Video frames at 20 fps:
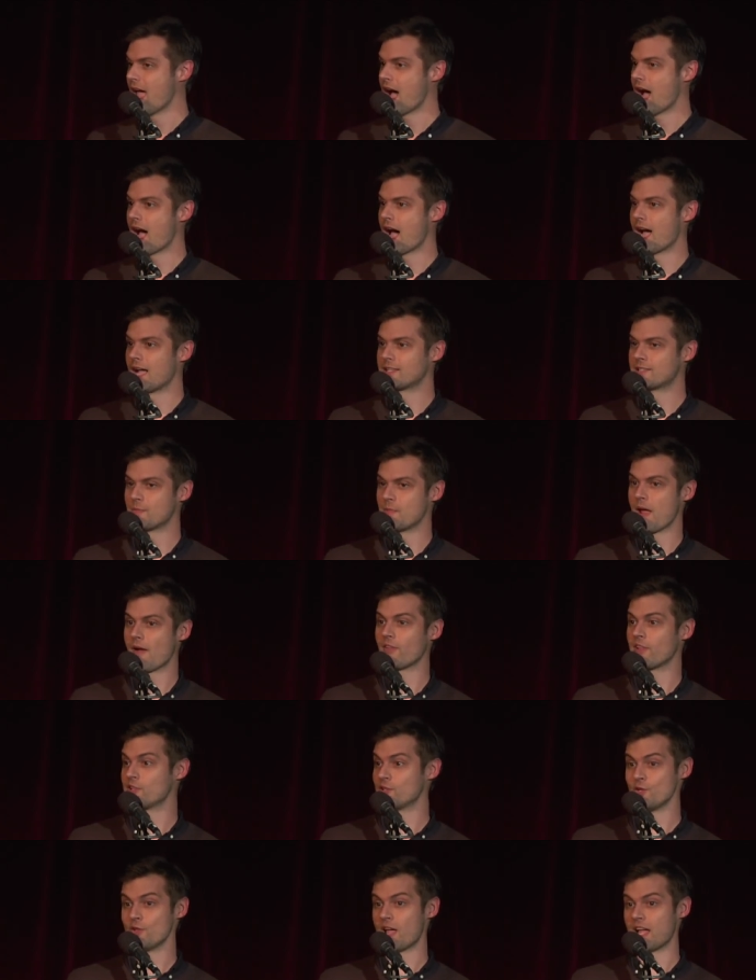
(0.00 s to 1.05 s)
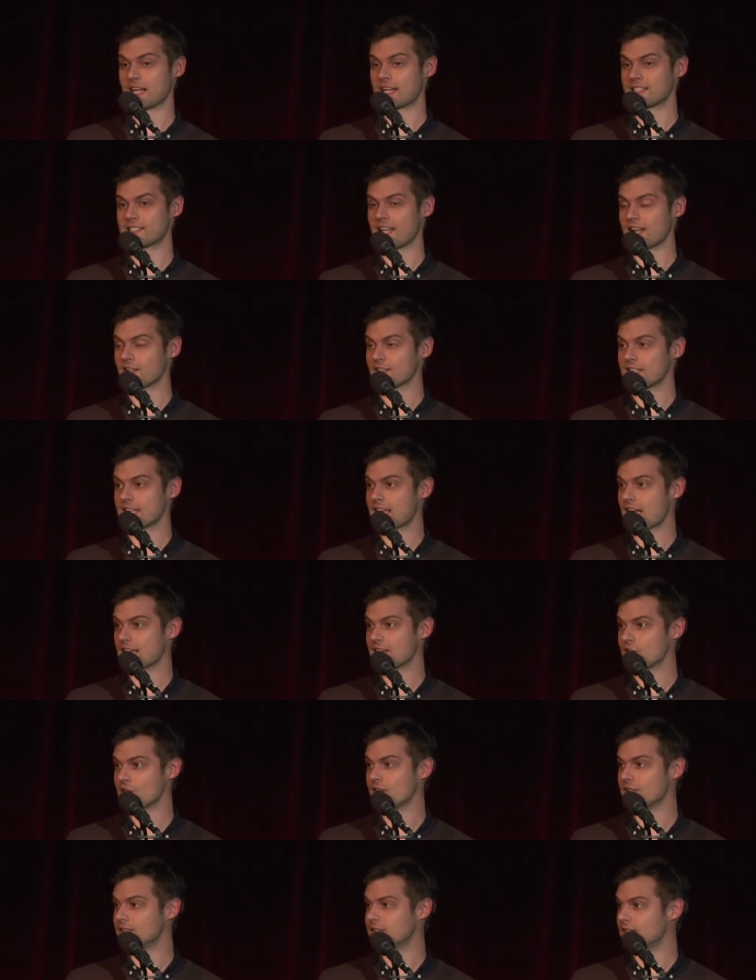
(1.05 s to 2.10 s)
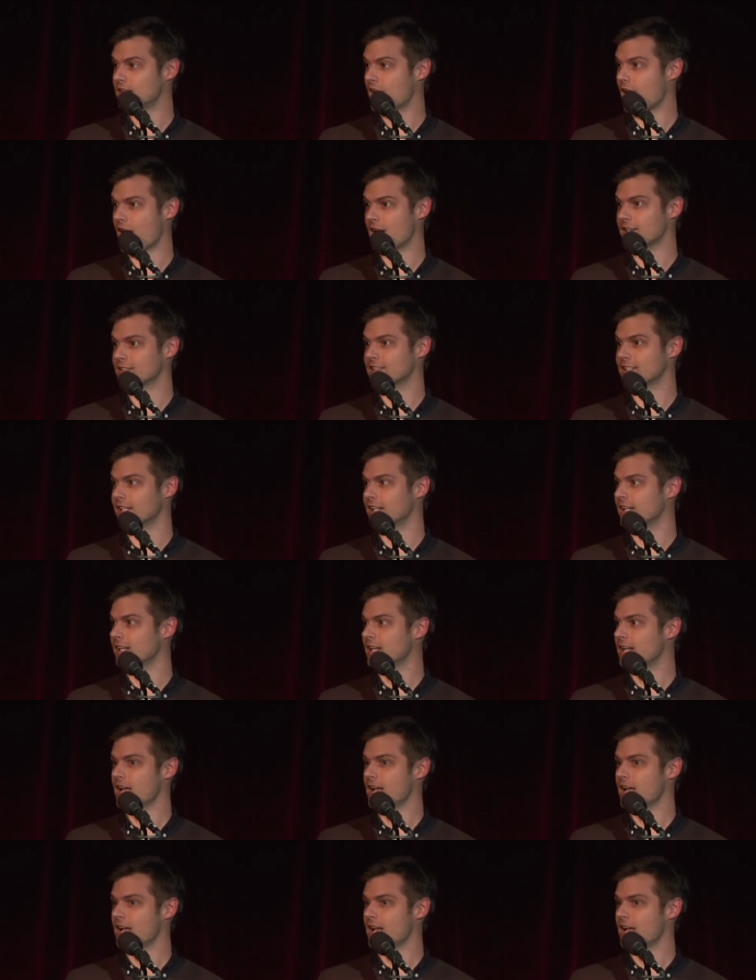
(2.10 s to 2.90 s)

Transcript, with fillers: to be able to do that, because I don't think I could, honestly.